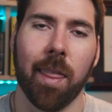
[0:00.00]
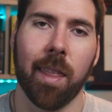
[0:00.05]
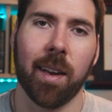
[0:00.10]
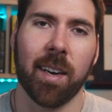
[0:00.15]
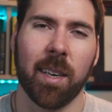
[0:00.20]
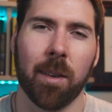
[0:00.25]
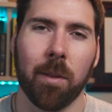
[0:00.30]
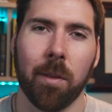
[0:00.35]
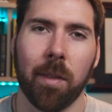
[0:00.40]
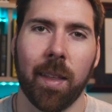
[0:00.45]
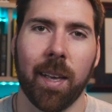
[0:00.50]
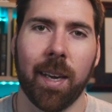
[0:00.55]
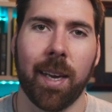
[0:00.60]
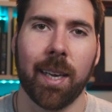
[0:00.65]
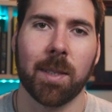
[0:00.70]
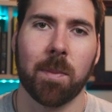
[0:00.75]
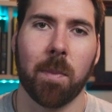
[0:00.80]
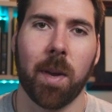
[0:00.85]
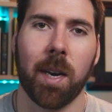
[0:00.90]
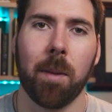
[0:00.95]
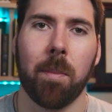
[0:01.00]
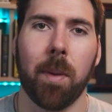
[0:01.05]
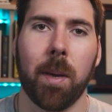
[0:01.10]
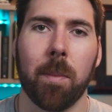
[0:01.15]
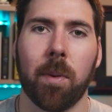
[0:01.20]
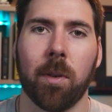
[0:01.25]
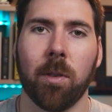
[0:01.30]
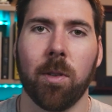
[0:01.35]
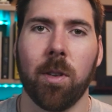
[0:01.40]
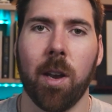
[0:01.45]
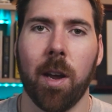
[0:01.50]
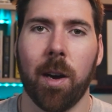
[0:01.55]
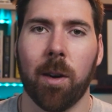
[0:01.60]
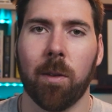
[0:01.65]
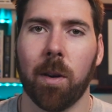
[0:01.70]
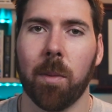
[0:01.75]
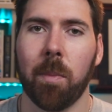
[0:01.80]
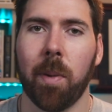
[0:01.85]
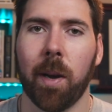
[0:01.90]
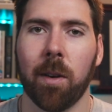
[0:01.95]
that I don't think as many people
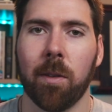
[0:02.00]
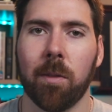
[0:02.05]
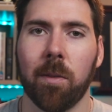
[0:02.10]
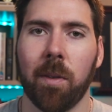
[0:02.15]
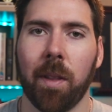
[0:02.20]
know about